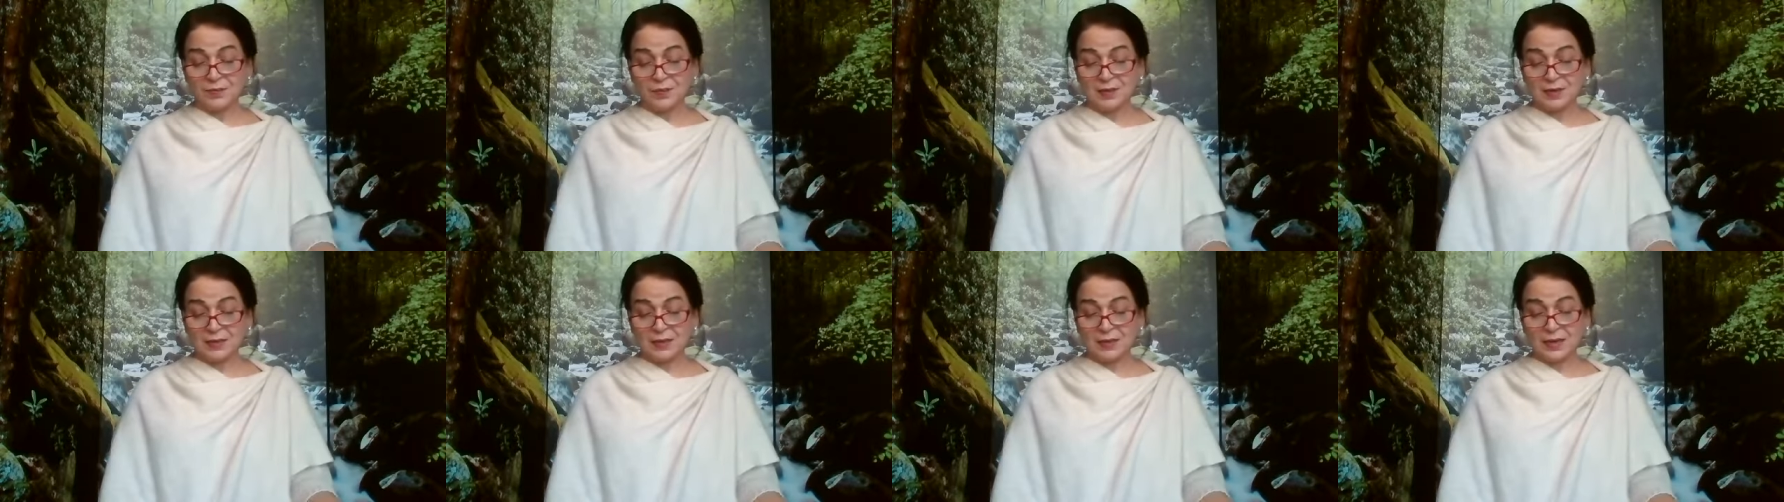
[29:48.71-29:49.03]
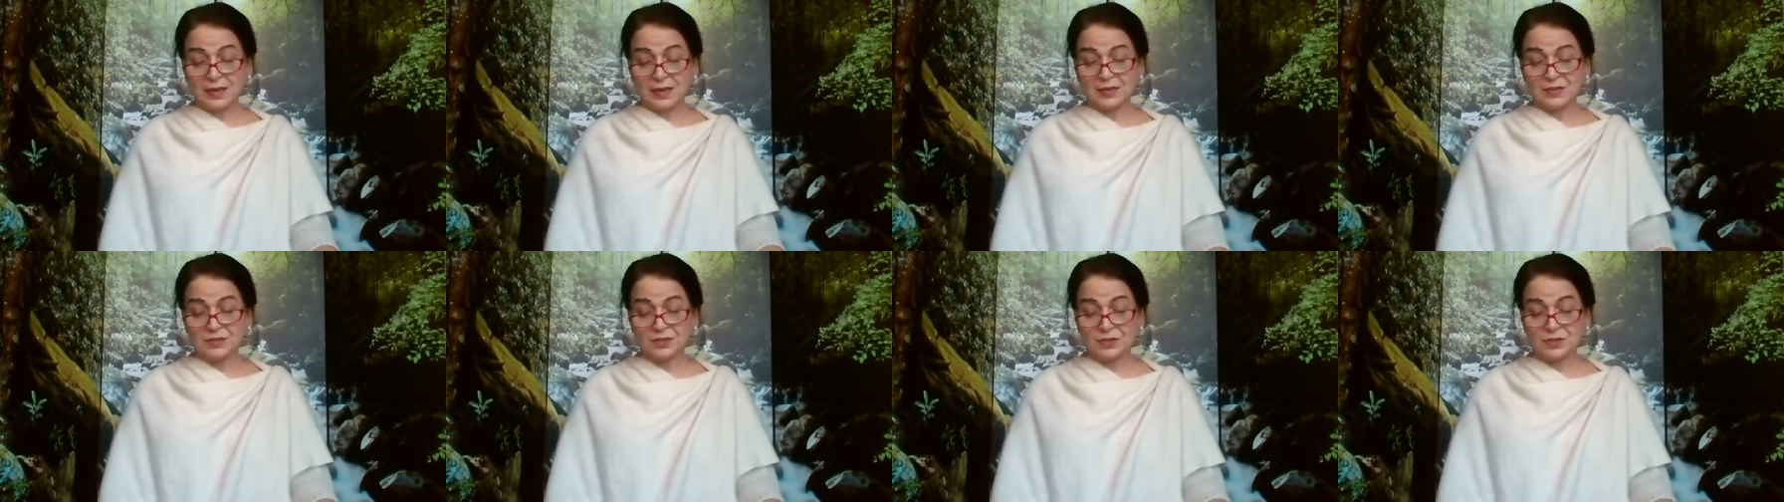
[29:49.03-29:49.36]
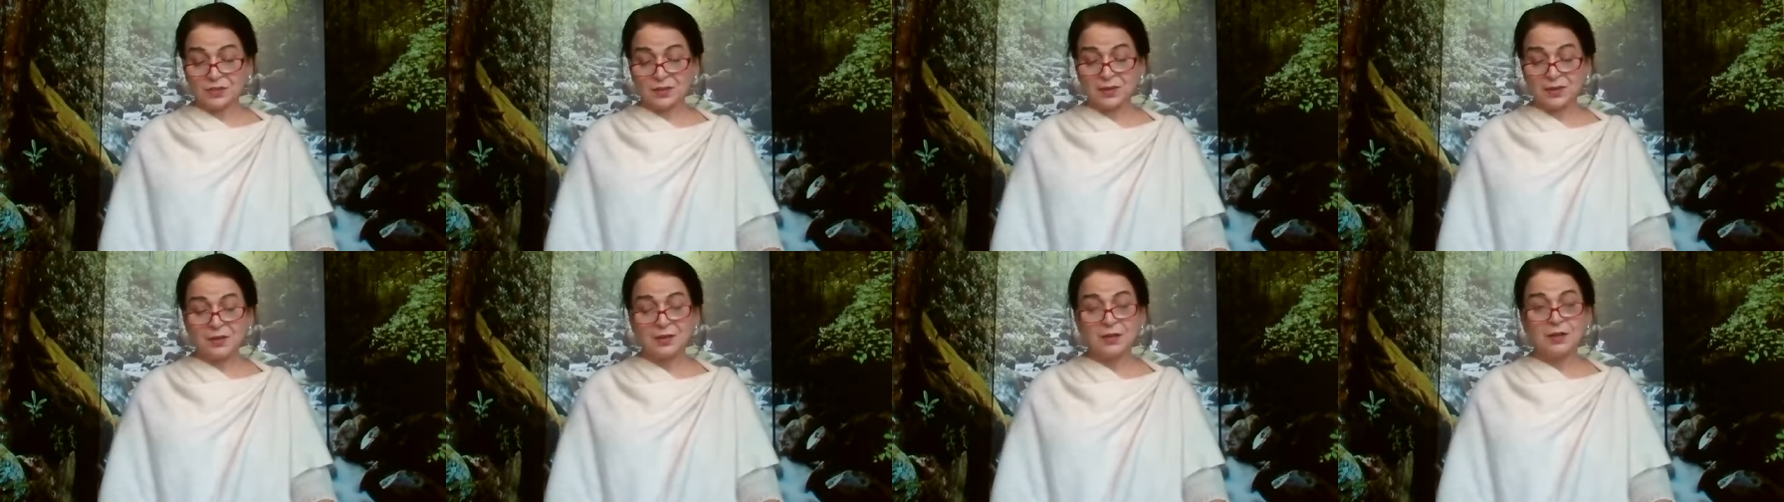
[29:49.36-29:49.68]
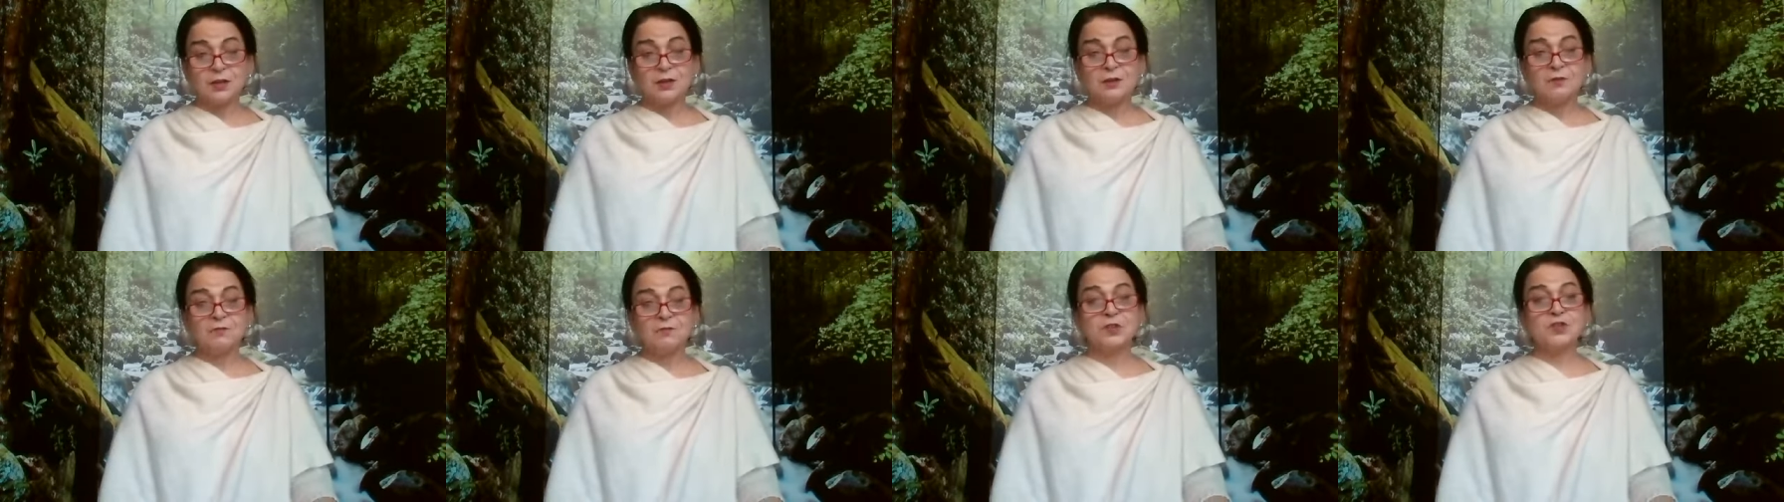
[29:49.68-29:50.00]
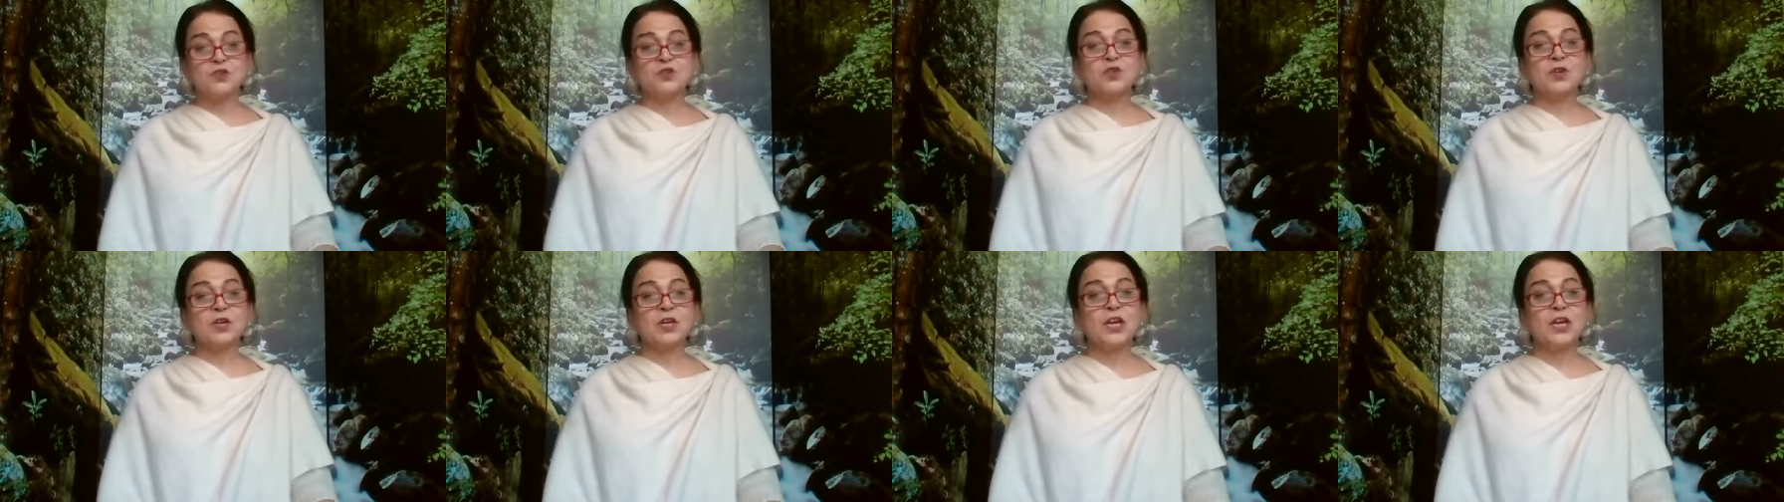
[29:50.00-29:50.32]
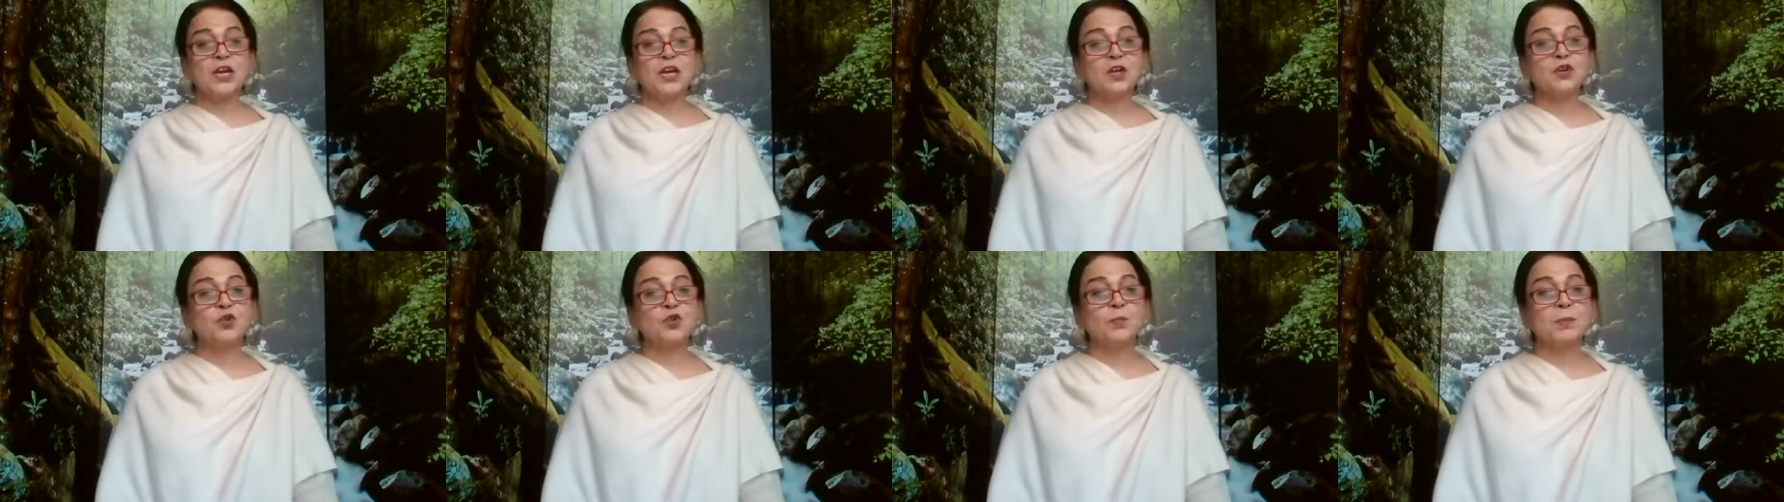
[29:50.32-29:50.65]
the things which
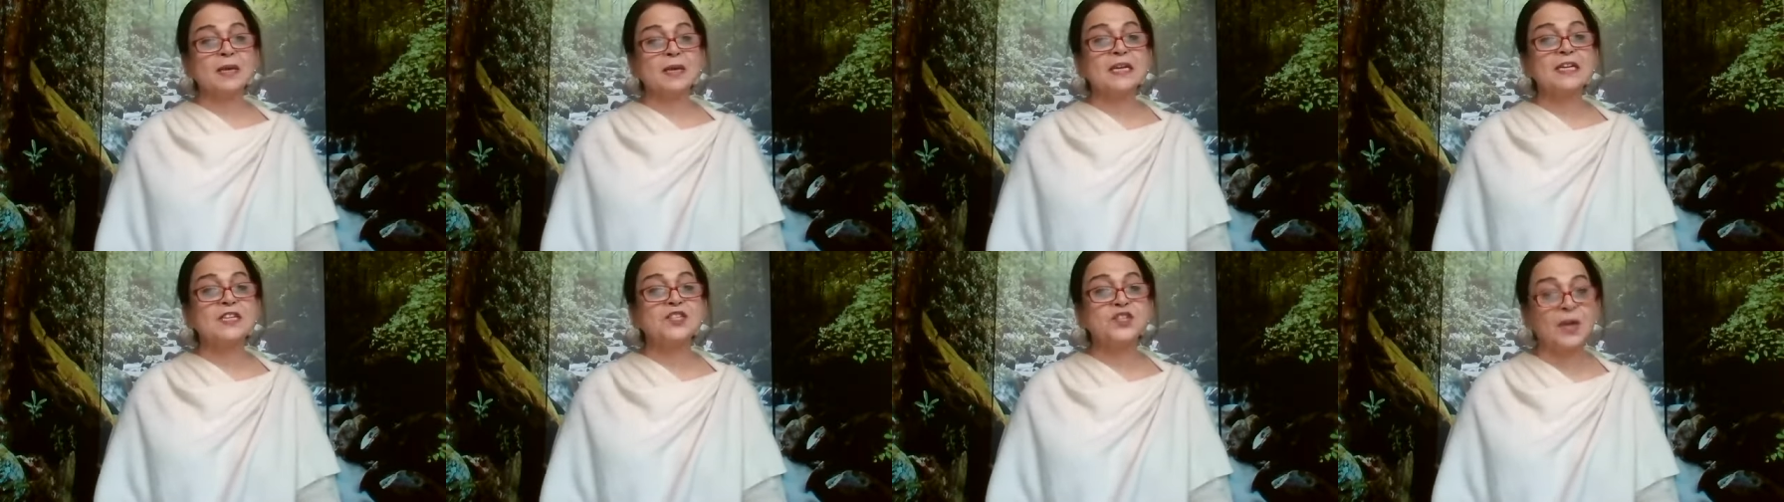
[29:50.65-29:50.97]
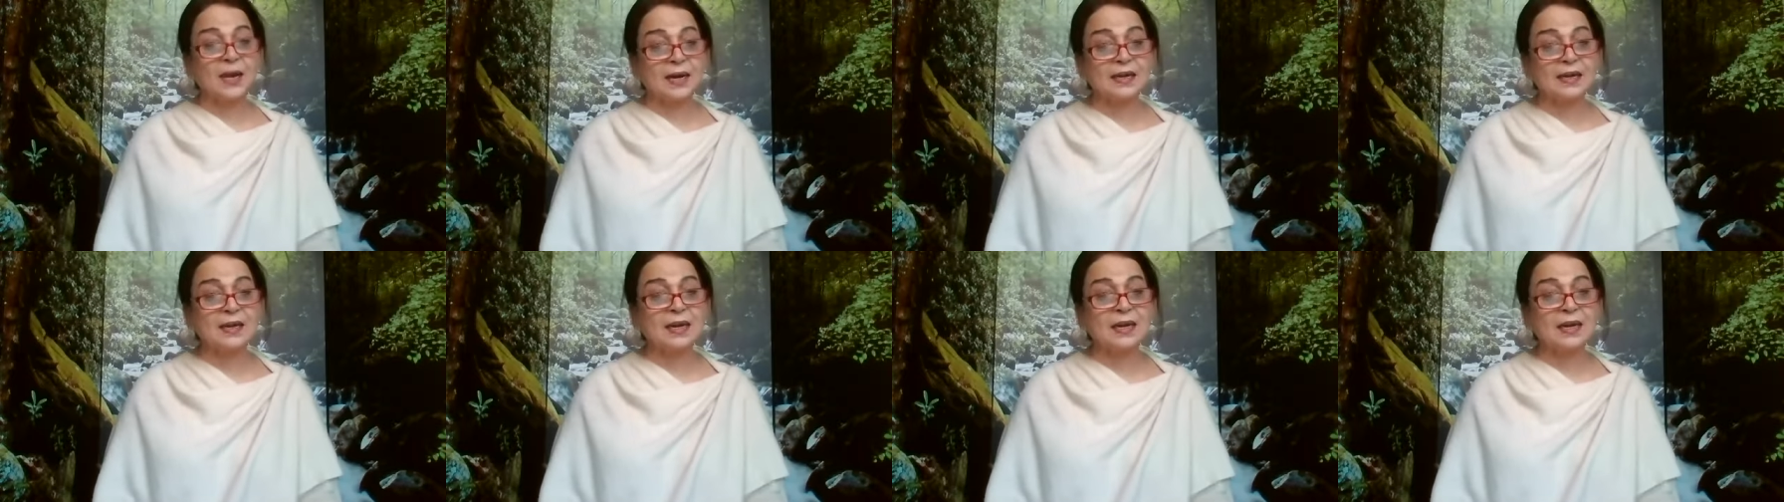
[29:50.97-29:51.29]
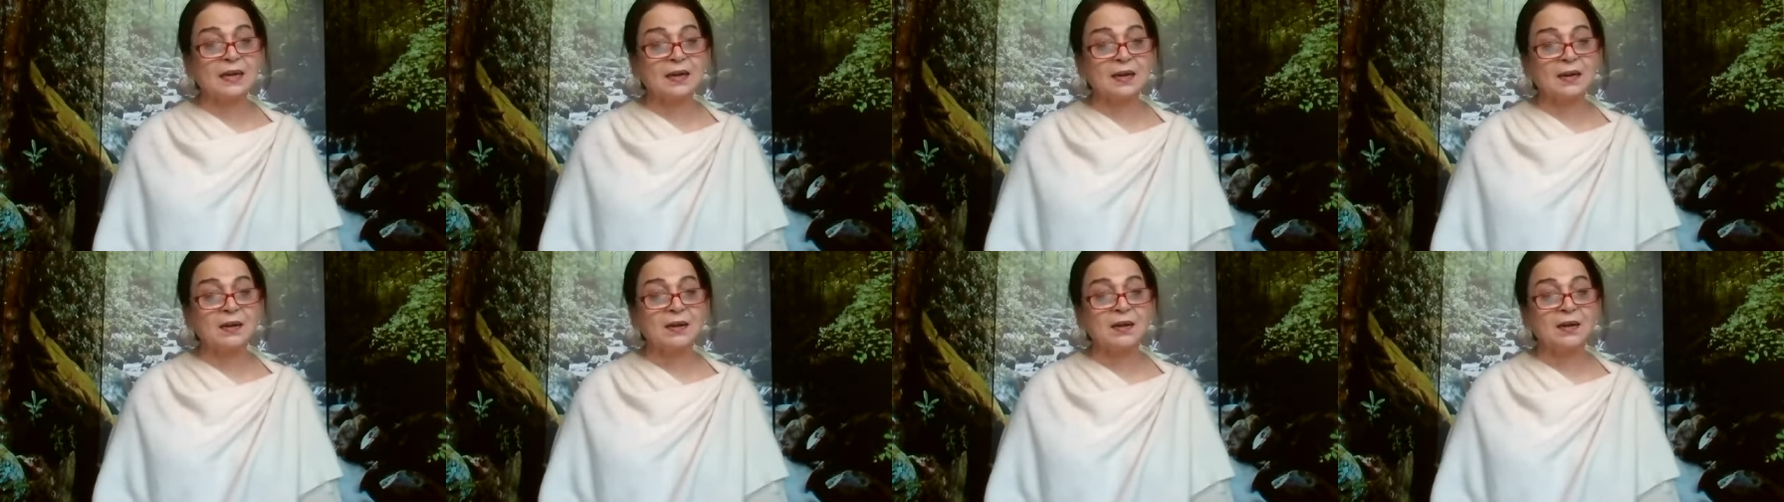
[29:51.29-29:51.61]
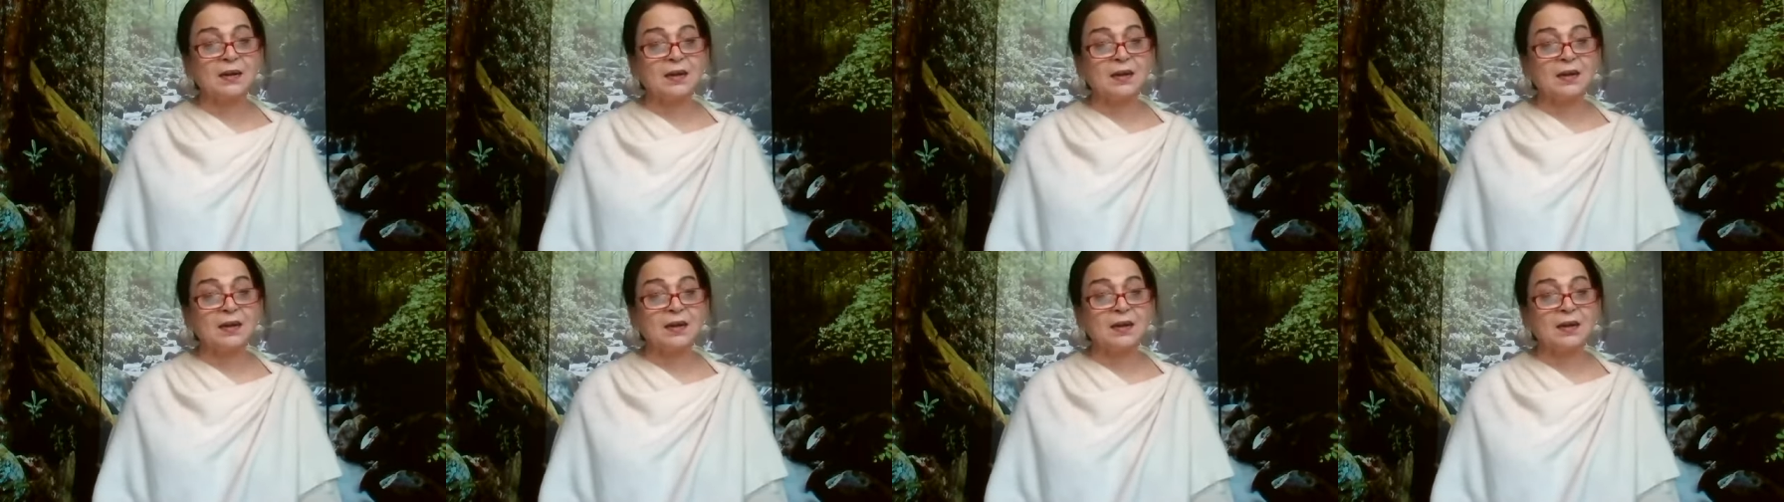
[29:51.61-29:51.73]
need to be ejected